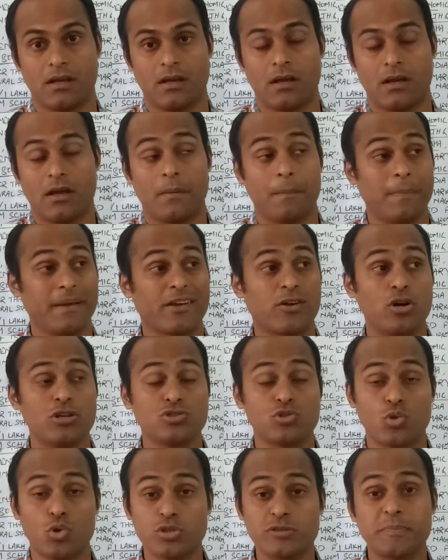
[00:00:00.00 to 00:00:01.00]
because
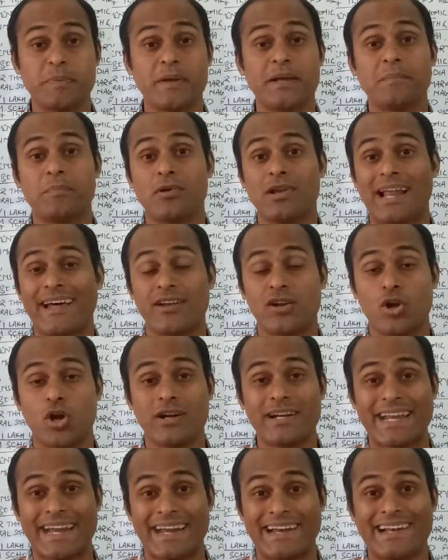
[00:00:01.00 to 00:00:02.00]
those people are not
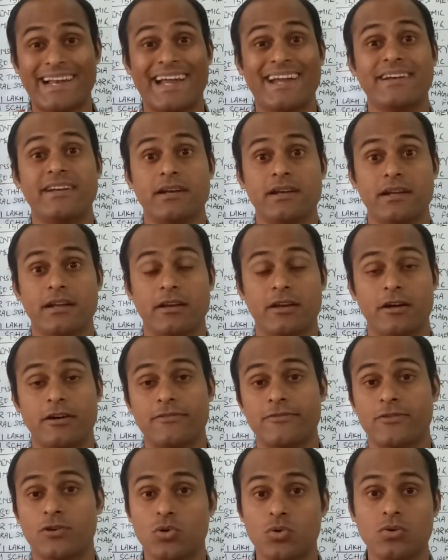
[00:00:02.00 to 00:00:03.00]
enlightened enough
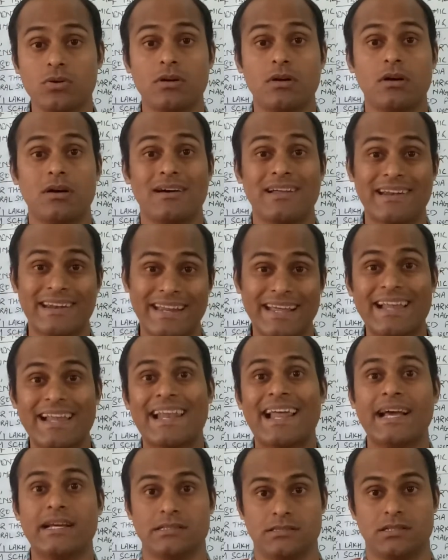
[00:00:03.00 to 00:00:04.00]
to
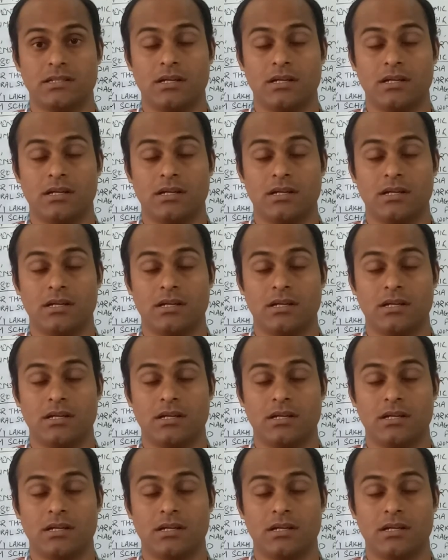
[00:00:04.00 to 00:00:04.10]
realize.